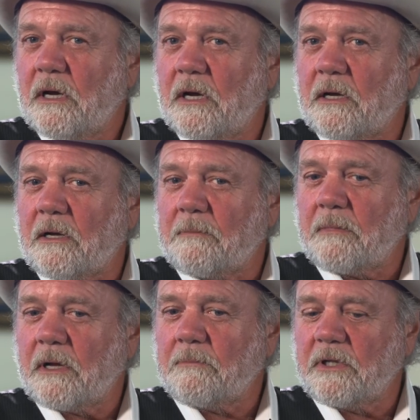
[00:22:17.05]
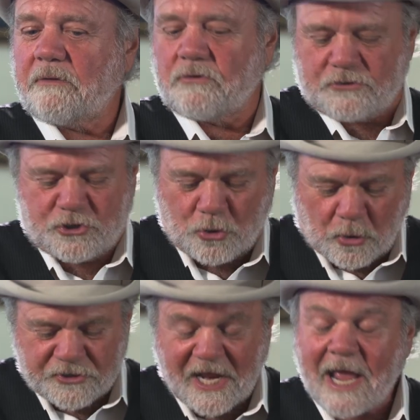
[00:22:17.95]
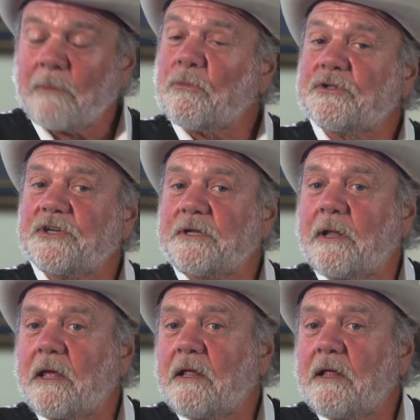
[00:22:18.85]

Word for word: I believe it was George Hamilton